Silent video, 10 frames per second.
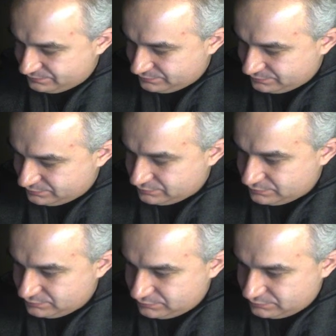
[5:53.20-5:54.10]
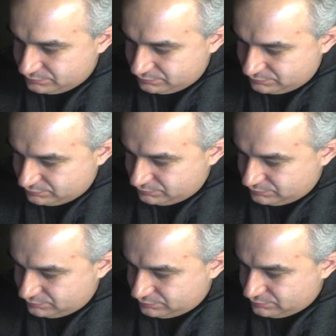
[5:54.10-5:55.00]

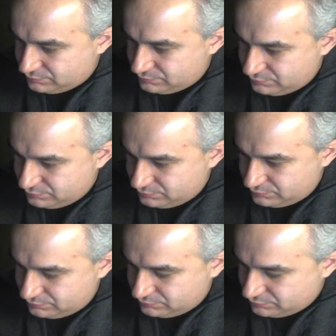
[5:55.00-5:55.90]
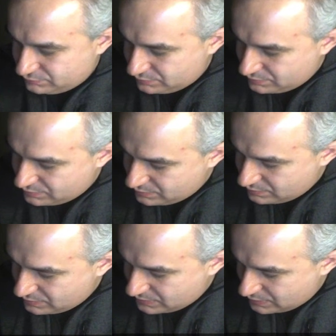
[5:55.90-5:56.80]

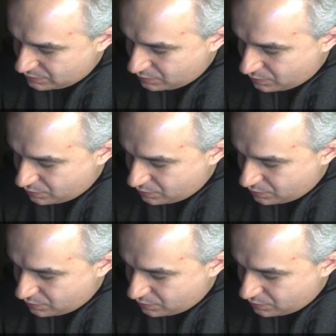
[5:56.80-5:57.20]
No one is speaking in this clip.